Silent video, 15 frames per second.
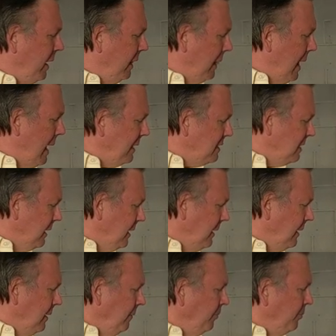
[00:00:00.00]
And
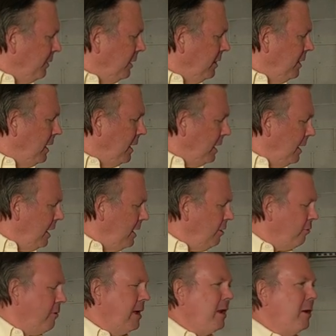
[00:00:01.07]
lastly, the
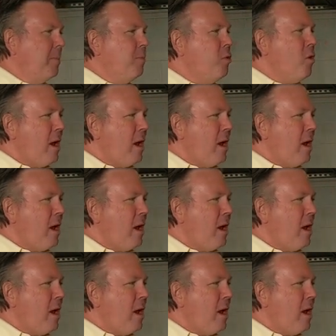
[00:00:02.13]
integrated